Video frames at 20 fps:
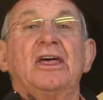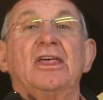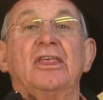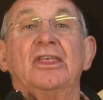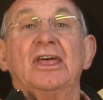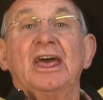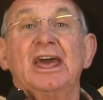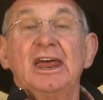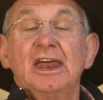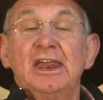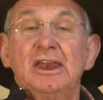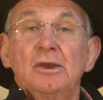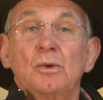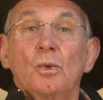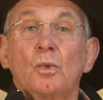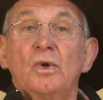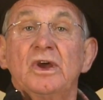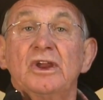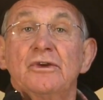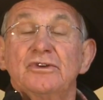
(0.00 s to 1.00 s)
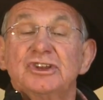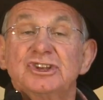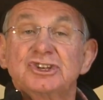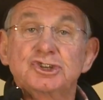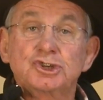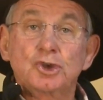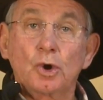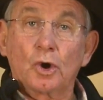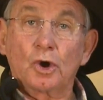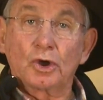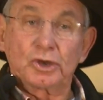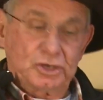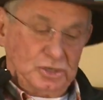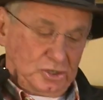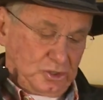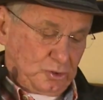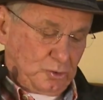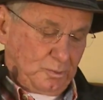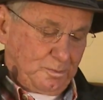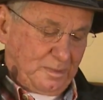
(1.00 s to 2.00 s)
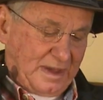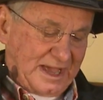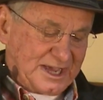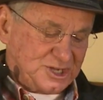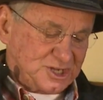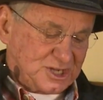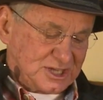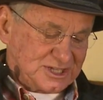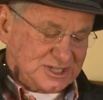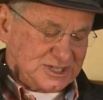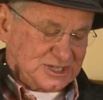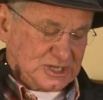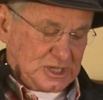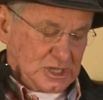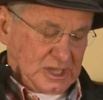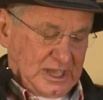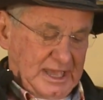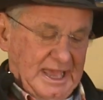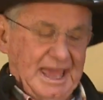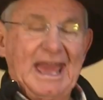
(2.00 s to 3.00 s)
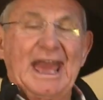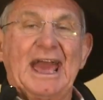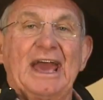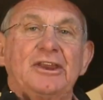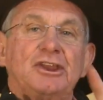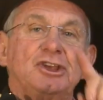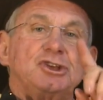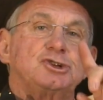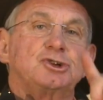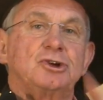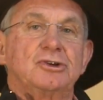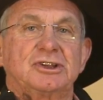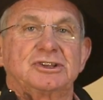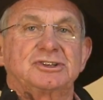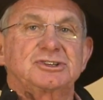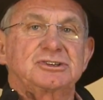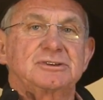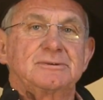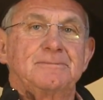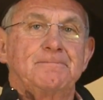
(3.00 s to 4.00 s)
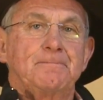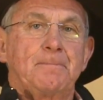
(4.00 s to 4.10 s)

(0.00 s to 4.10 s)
then we resort to patience and endurance.